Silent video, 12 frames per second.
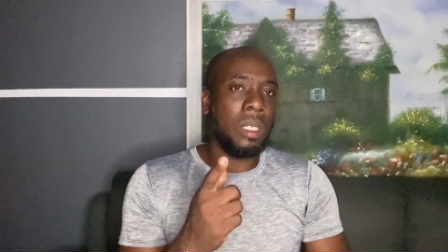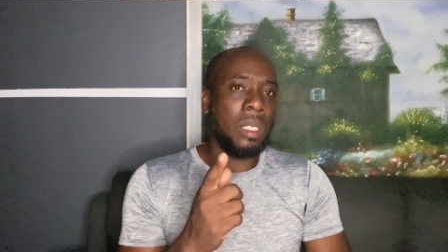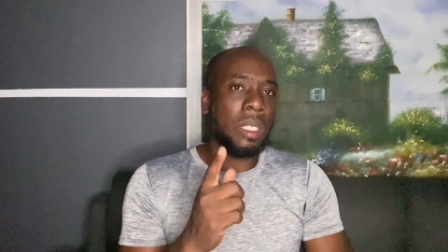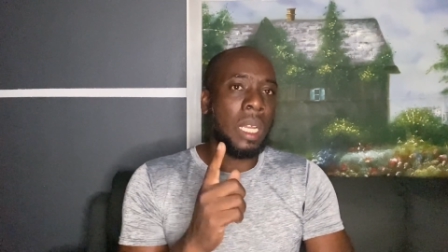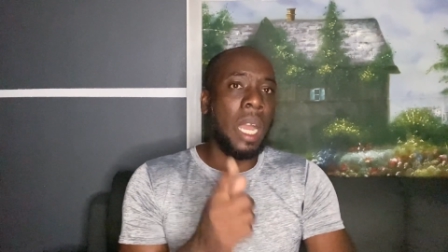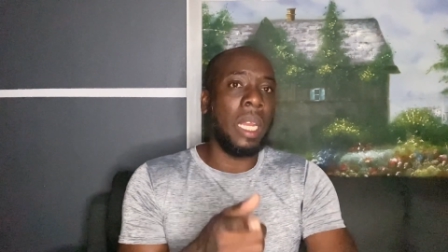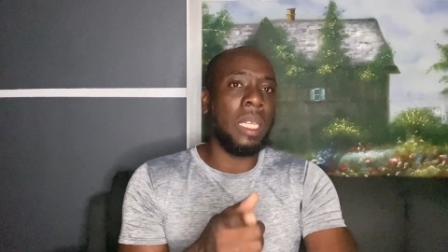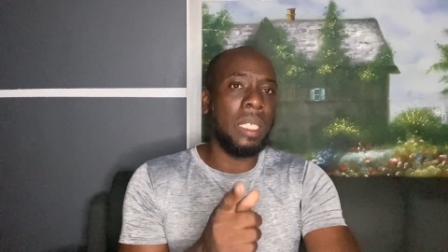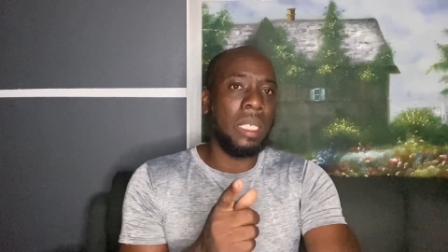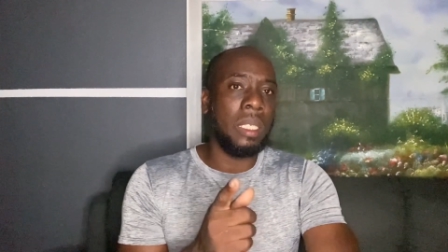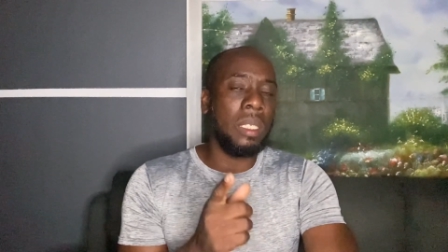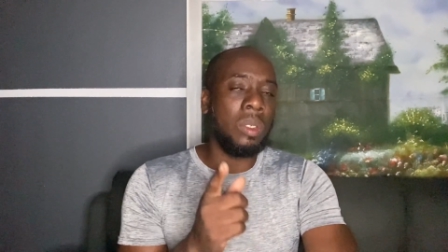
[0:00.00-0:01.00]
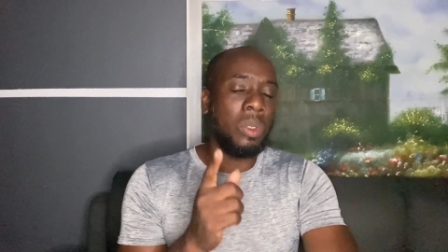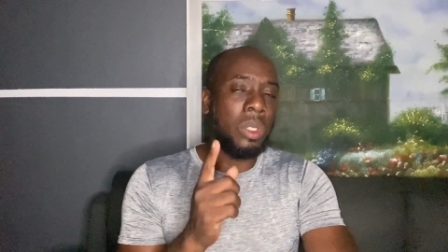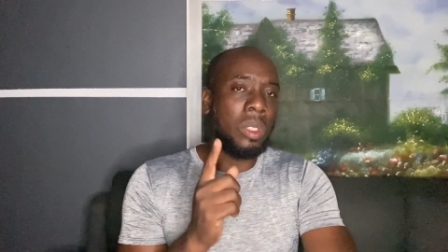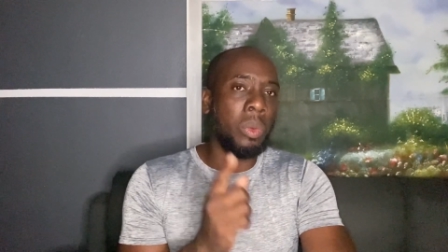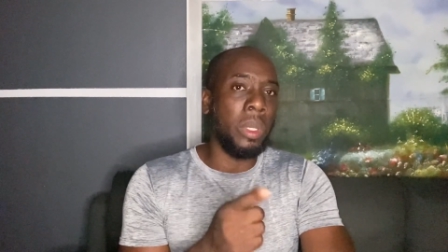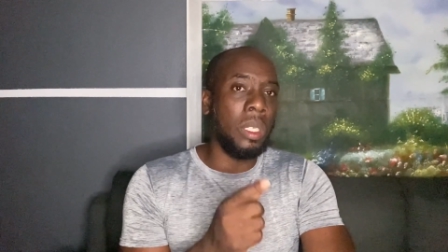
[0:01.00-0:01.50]
He's a Ghanaian who is
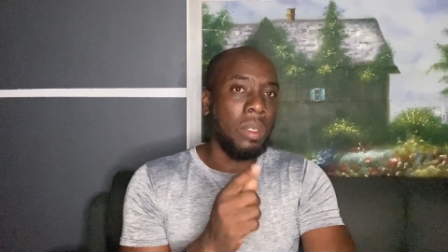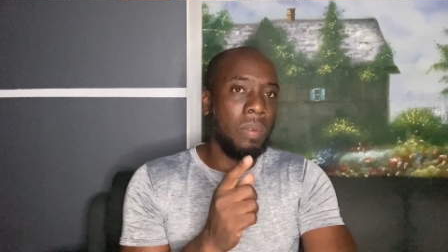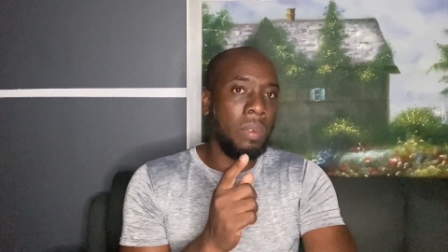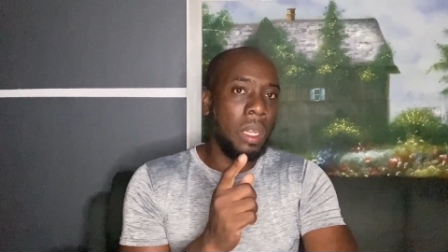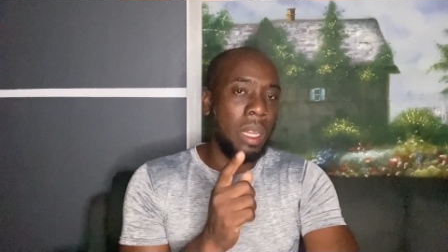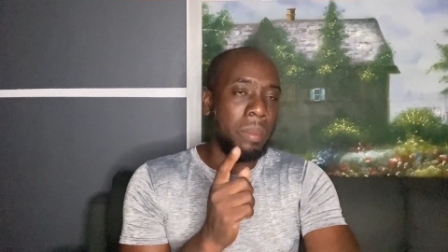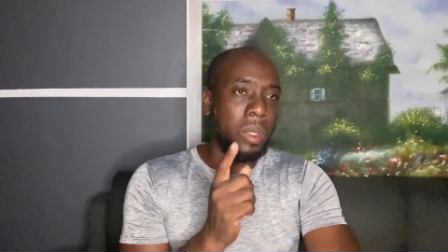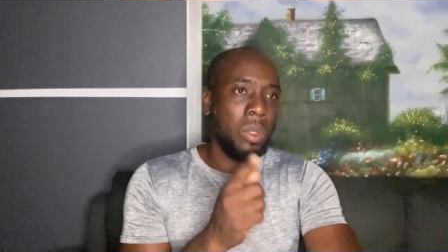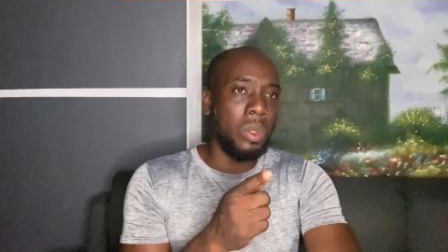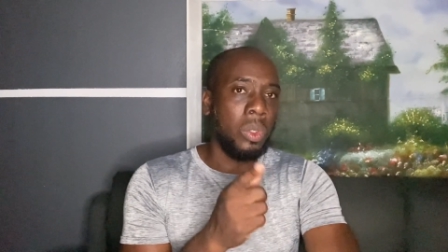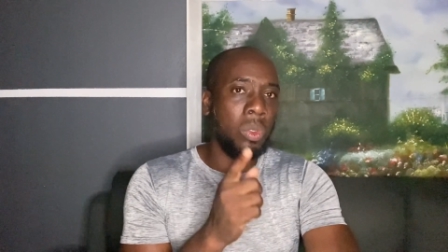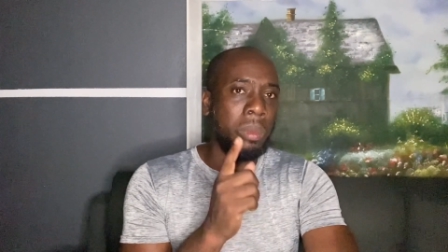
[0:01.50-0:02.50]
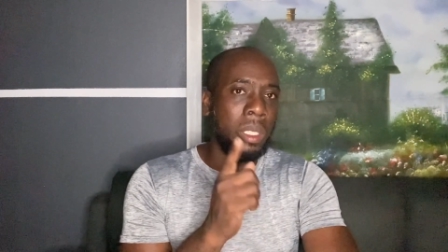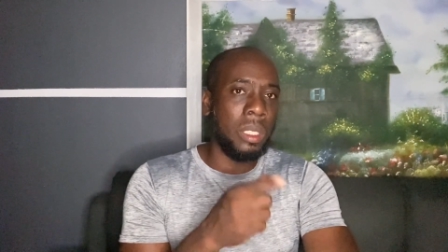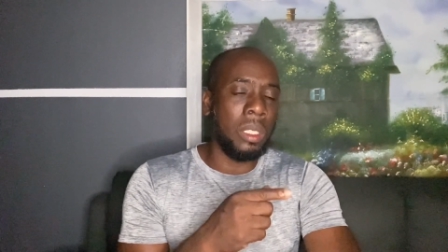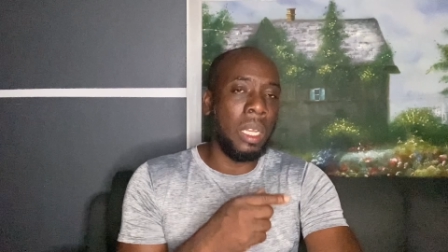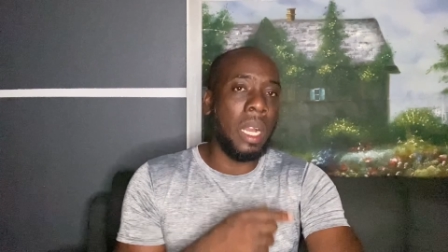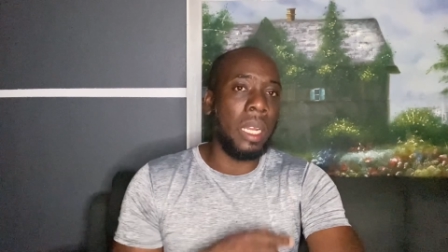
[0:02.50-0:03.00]
doing um YouTube in
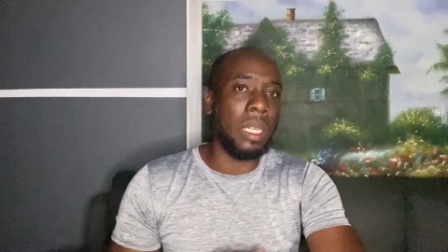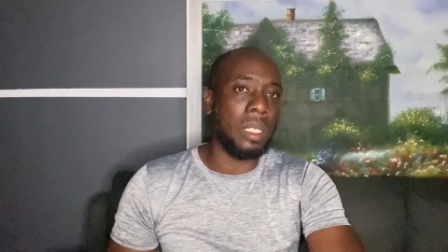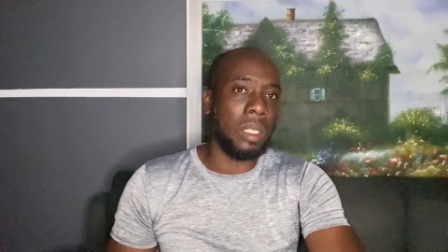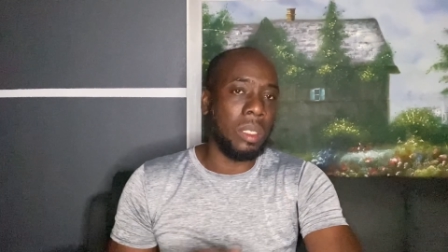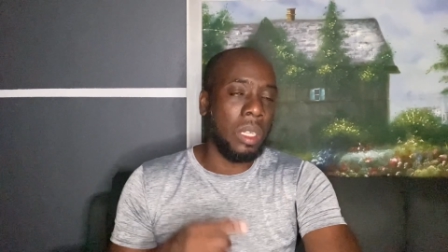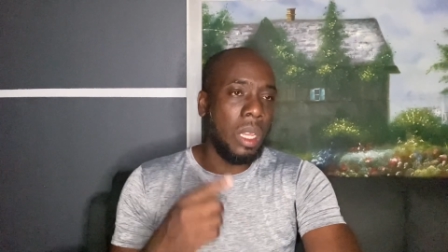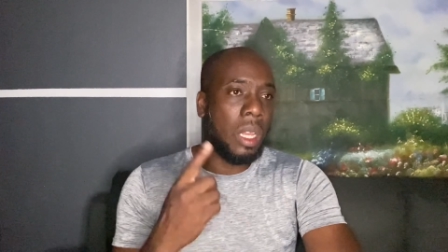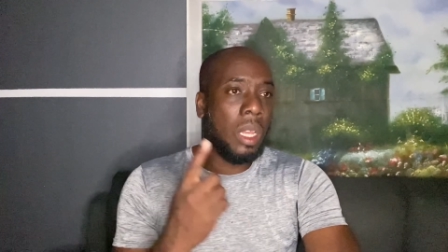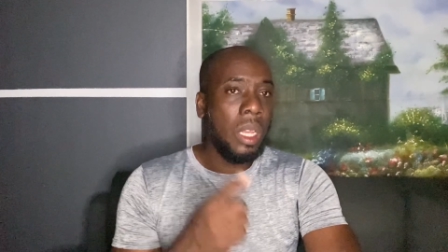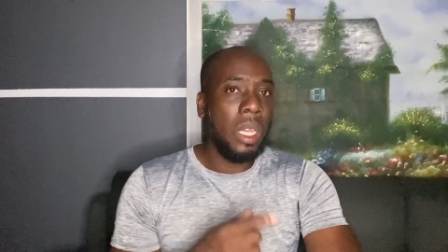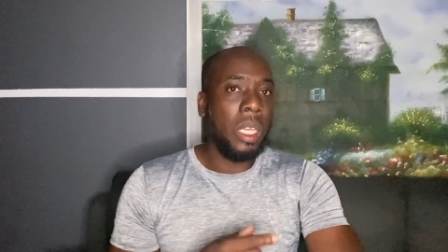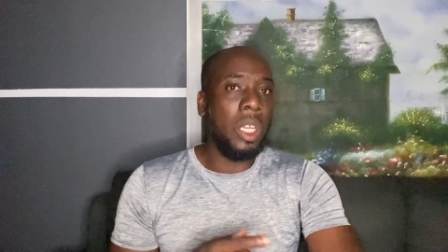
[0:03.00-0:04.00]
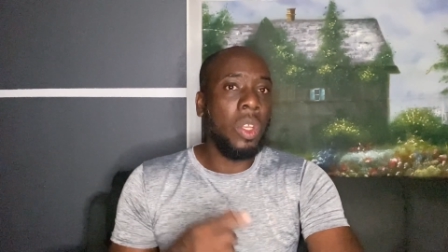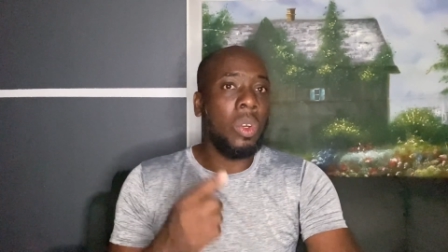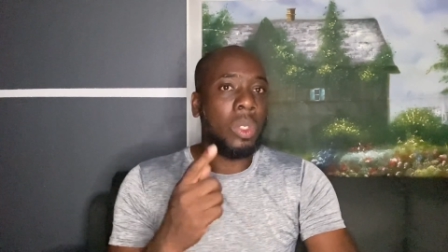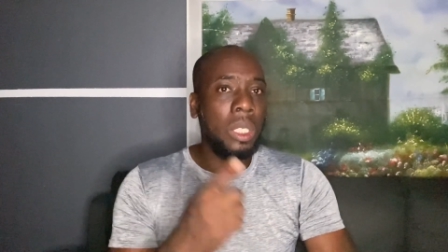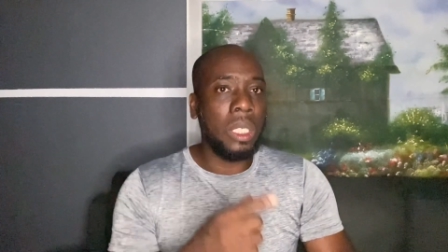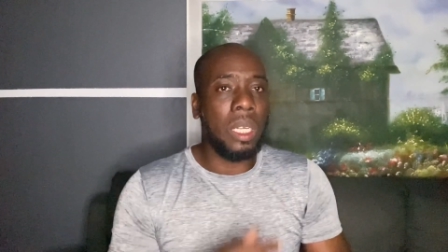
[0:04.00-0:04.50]
Ghana. So he knows
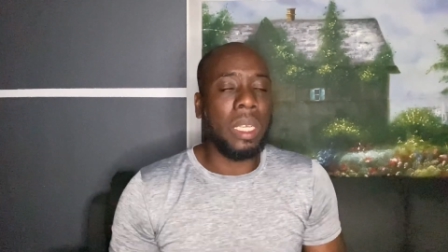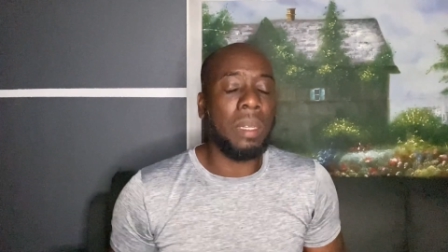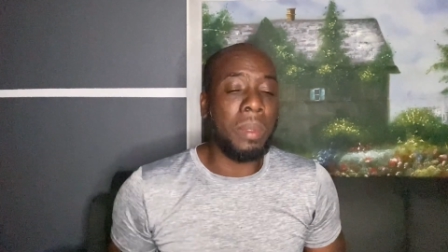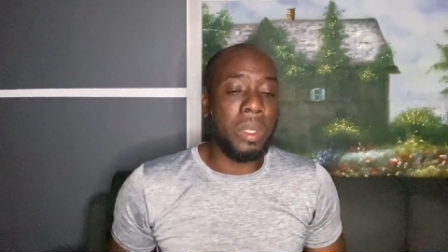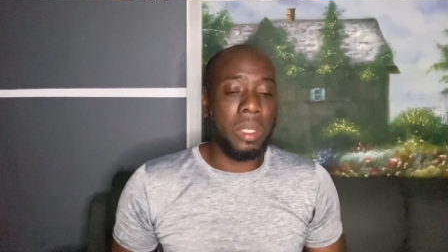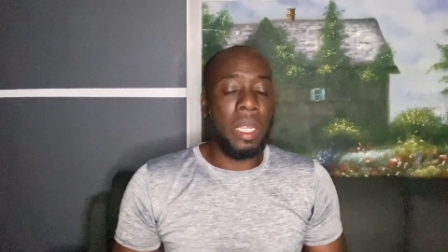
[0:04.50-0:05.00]
what he's talking about.